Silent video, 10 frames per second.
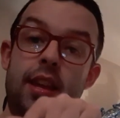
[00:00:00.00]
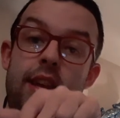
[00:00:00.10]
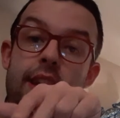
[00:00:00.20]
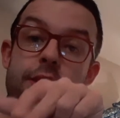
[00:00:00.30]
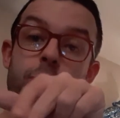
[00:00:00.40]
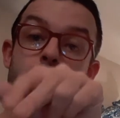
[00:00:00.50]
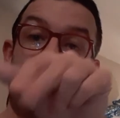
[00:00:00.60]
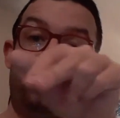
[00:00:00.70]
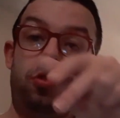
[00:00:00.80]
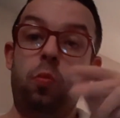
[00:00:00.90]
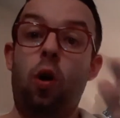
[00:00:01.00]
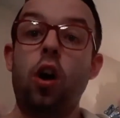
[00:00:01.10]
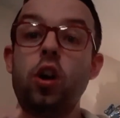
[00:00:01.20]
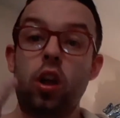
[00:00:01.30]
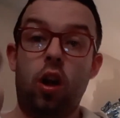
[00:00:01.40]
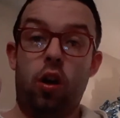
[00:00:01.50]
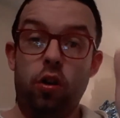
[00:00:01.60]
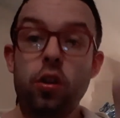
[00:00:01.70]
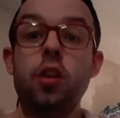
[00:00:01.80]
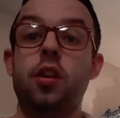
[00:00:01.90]
is what you walk
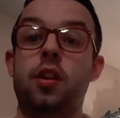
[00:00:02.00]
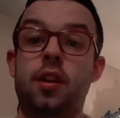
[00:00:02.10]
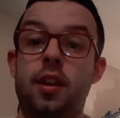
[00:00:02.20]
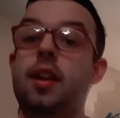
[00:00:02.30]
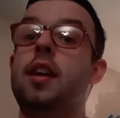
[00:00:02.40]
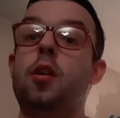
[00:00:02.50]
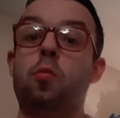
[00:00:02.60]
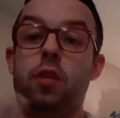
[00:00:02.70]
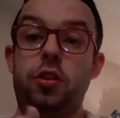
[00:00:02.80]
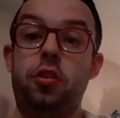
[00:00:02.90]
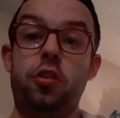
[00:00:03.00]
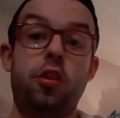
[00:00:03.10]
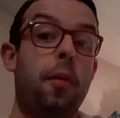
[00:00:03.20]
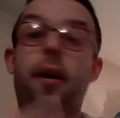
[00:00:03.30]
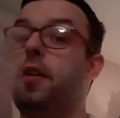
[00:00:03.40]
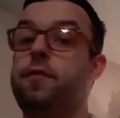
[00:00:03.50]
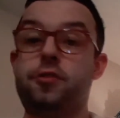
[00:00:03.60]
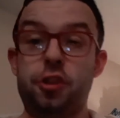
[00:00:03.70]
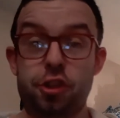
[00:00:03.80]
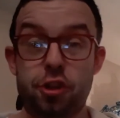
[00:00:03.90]
along when you come out of
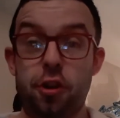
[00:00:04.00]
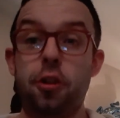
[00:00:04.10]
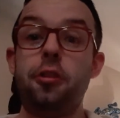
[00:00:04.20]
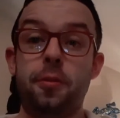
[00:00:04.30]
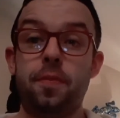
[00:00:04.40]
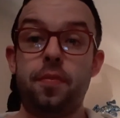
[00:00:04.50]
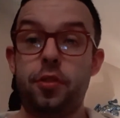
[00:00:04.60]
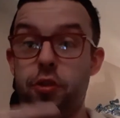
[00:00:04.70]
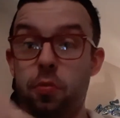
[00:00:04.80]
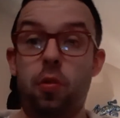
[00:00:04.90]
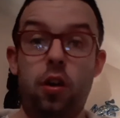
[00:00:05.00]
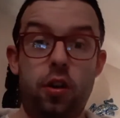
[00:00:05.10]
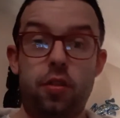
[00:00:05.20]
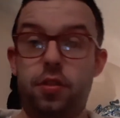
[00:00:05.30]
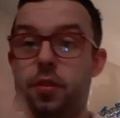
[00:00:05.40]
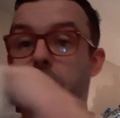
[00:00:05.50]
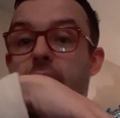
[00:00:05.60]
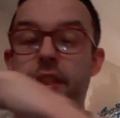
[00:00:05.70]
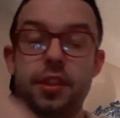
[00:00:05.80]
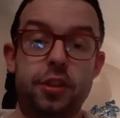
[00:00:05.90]
the school. You walk on the
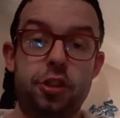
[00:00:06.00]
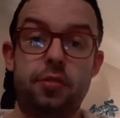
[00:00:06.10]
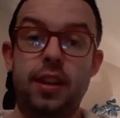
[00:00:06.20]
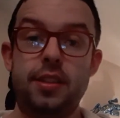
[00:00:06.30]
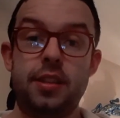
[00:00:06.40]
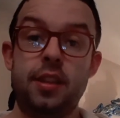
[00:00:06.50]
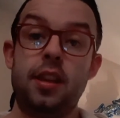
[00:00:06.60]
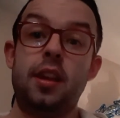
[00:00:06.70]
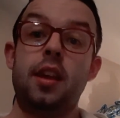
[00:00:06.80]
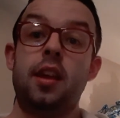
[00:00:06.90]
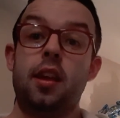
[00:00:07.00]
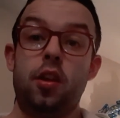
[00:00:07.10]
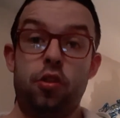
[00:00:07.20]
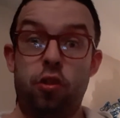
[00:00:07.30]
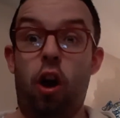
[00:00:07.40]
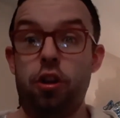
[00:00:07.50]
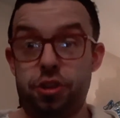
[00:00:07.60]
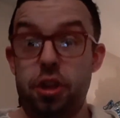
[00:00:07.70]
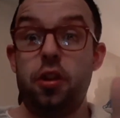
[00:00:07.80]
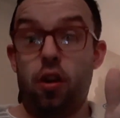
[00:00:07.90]
path in the street,
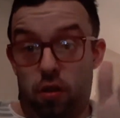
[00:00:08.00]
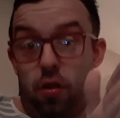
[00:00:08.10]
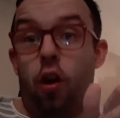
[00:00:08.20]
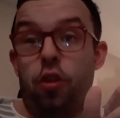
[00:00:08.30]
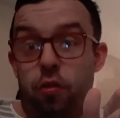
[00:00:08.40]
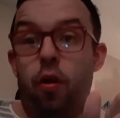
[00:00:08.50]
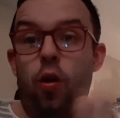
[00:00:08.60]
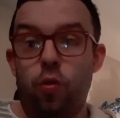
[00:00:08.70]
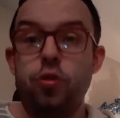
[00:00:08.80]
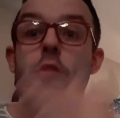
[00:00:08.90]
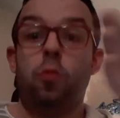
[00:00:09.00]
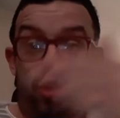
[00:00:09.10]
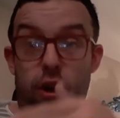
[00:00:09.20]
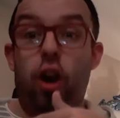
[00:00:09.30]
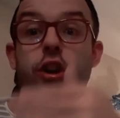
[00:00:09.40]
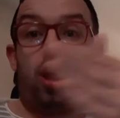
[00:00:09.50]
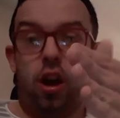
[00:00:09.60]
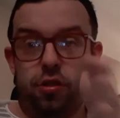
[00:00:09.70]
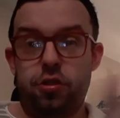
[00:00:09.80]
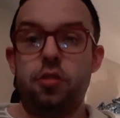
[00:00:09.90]
not on the road where there are
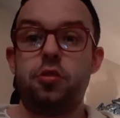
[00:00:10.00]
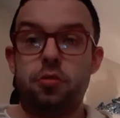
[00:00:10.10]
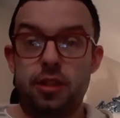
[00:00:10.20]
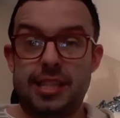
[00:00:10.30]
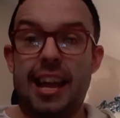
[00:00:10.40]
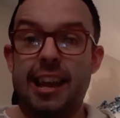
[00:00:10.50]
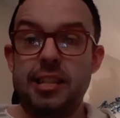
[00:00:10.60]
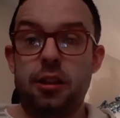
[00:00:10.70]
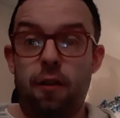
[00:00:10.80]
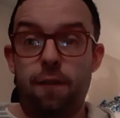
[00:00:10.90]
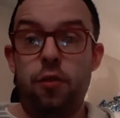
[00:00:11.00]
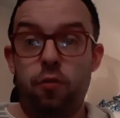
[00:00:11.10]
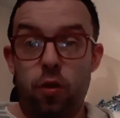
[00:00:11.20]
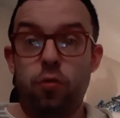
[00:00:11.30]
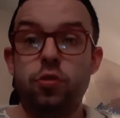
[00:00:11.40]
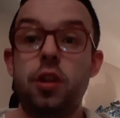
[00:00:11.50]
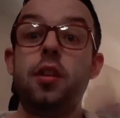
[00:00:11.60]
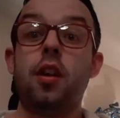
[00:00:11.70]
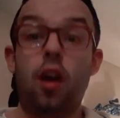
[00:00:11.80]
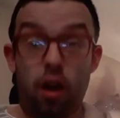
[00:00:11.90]
cars. So the sides of the road
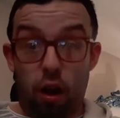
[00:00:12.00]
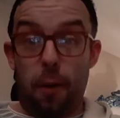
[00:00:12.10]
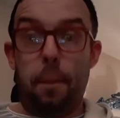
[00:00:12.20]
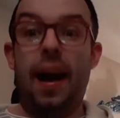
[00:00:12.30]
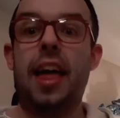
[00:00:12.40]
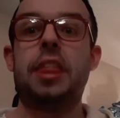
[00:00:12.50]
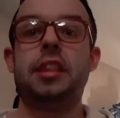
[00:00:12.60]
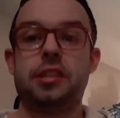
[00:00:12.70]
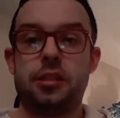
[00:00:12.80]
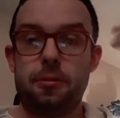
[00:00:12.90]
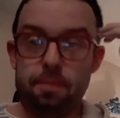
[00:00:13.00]
are paths.